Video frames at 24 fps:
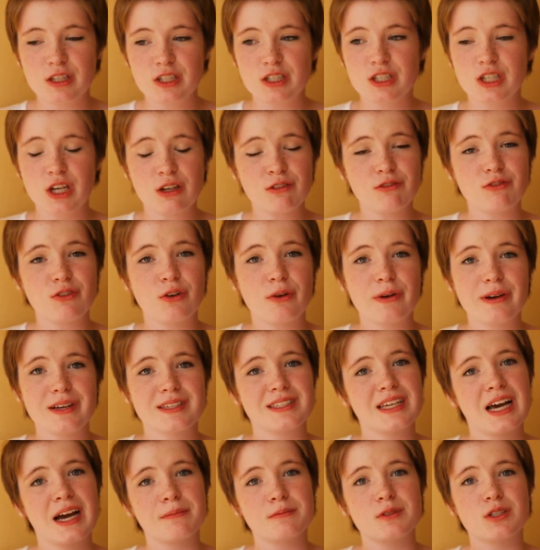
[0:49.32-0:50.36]
done 4
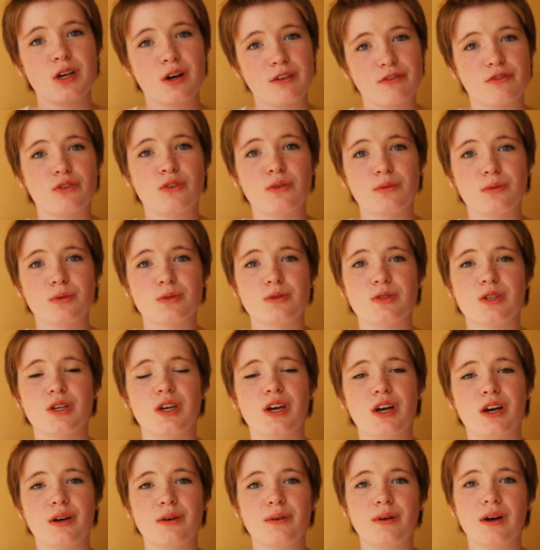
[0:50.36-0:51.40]
exams, got 4 more to
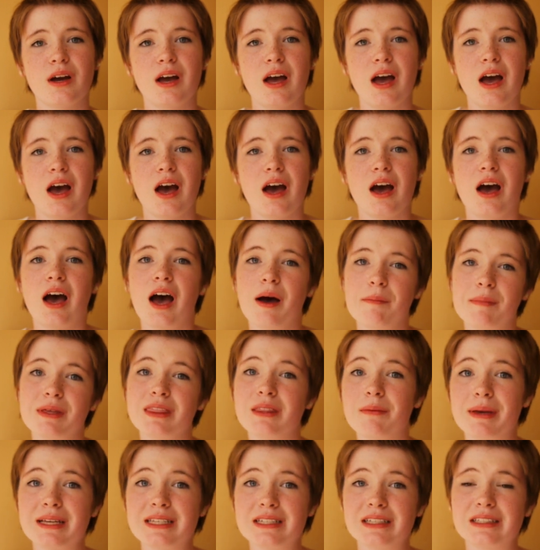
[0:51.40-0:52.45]
go. I'm in
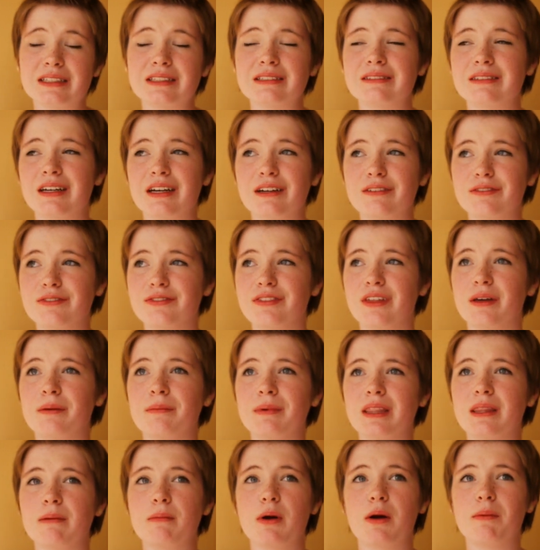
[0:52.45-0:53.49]
the middle of them
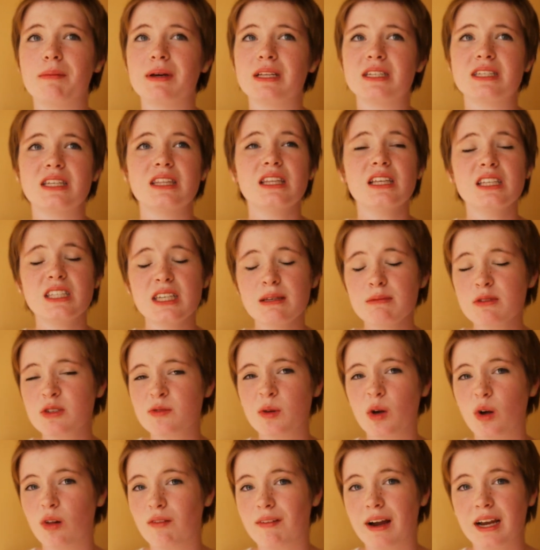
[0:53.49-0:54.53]
at the moment, and they seem to
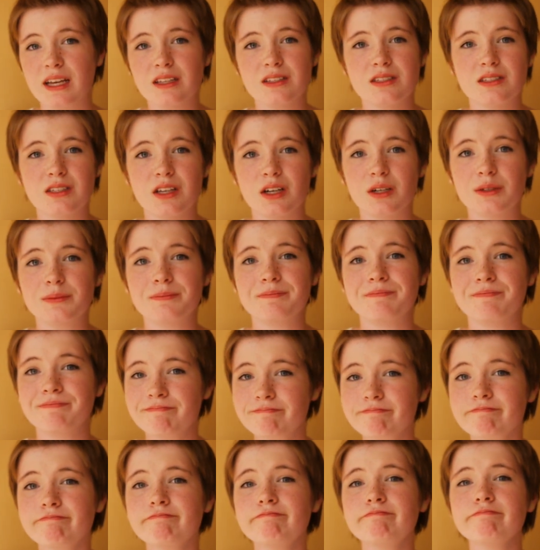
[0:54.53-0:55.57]
be alright, so
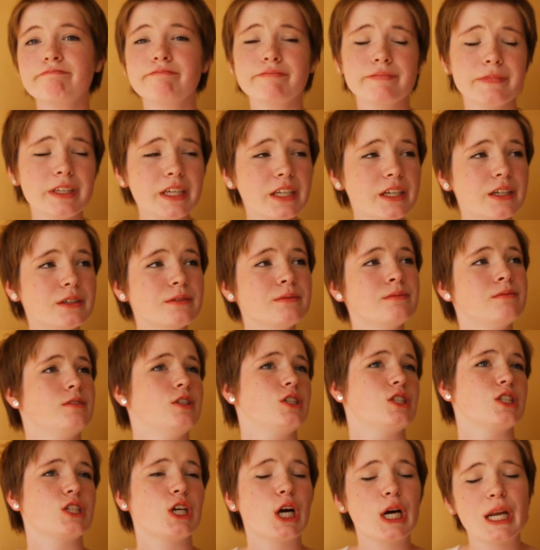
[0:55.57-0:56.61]

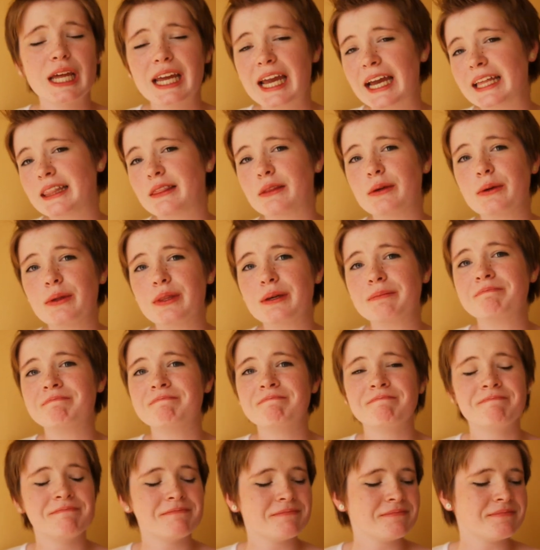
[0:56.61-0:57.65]
just gotta get through them
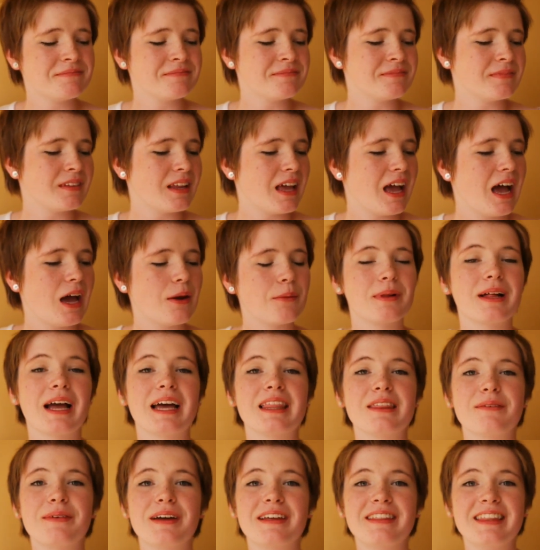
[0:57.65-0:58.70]
and we'll
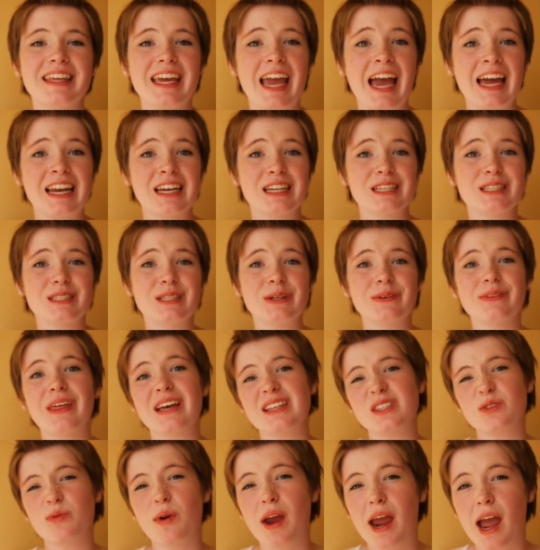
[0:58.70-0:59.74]
get there in the end. So
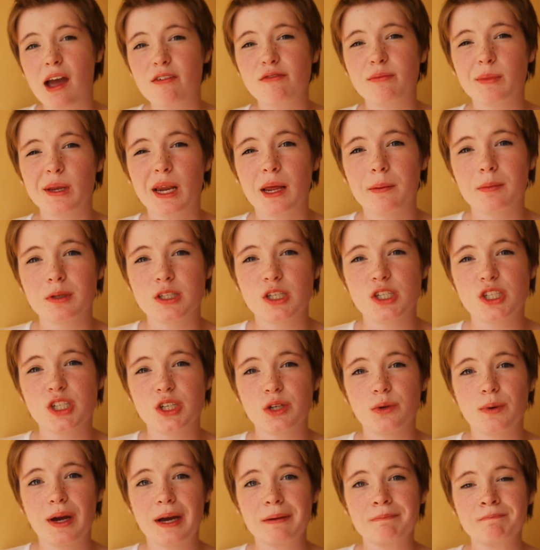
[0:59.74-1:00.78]
that's why I haven't been able to
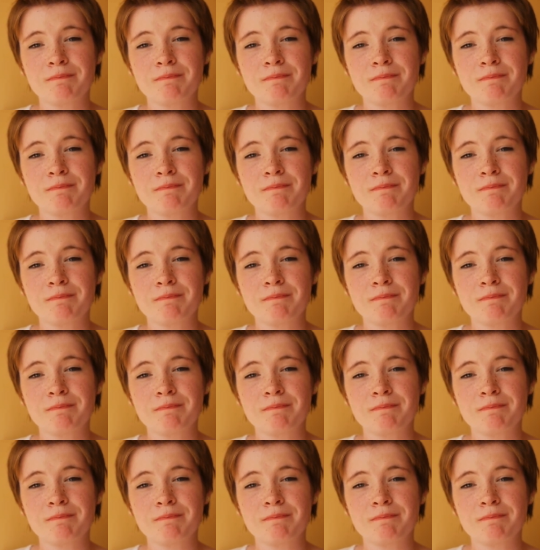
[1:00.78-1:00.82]
do